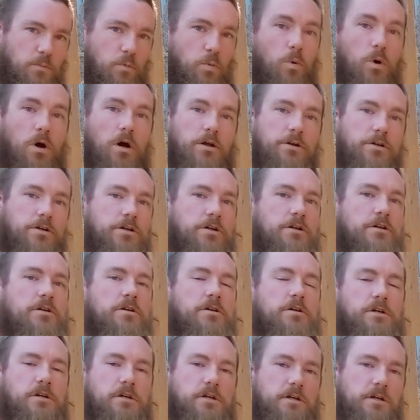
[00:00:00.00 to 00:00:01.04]
water,
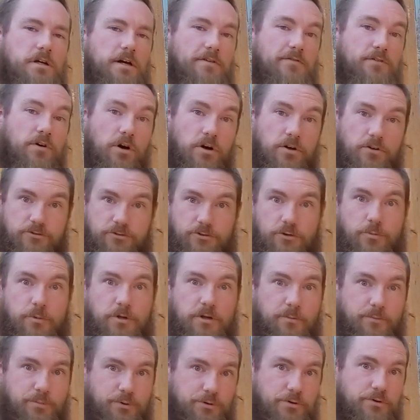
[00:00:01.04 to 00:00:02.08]
have also
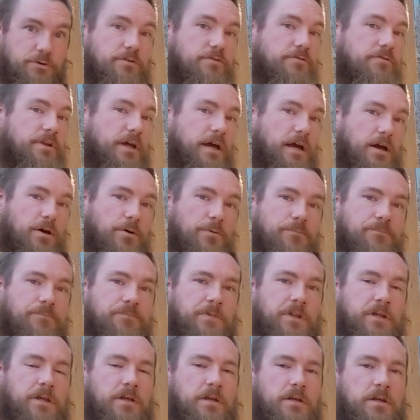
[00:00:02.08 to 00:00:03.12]
been approved now.
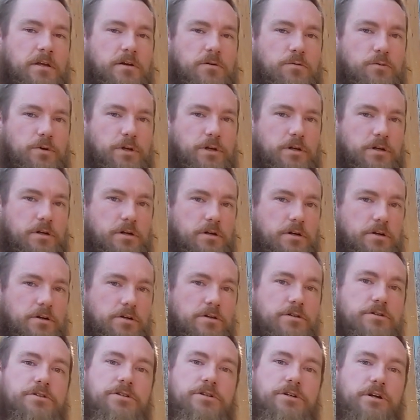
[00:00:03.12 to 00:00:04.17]
We are
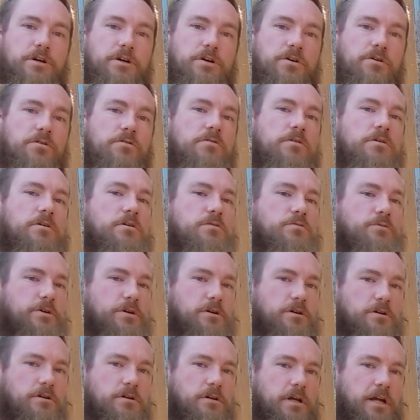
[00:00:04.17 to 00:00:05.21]
good to go. We
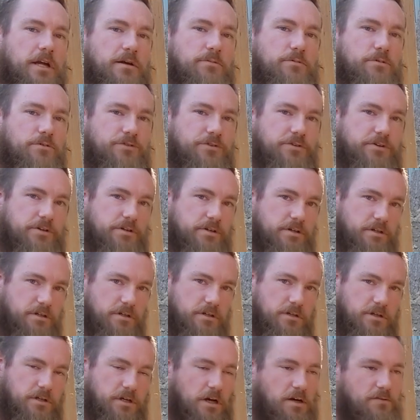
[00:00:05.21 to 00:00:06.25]
are able to
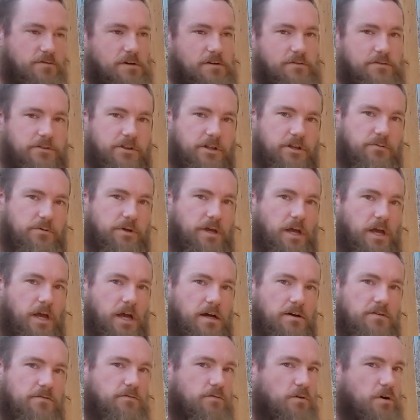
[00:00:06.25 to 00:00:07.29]
cover everything we
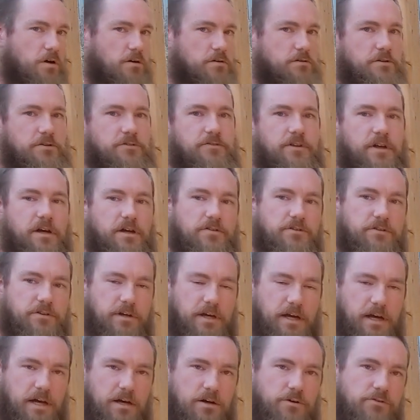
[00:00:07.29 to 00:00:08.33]
have. Water is down to
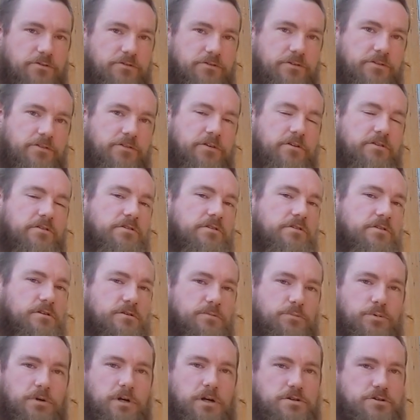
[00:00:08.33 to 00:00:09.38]
the house. It's
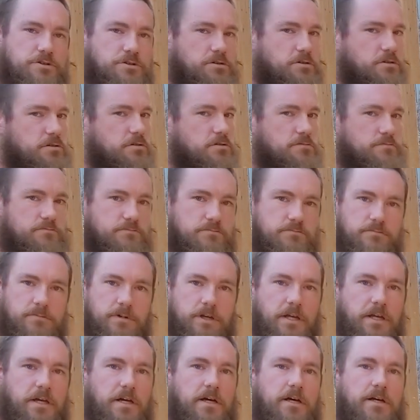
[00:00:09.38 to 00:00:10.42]
under pressure
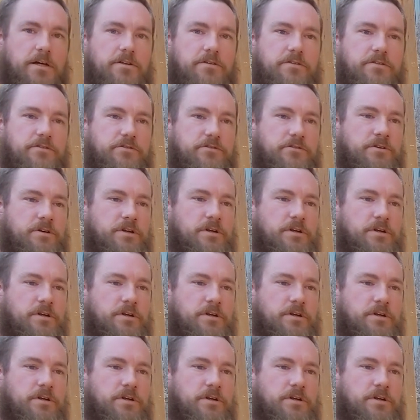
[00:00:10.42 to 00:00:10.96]
and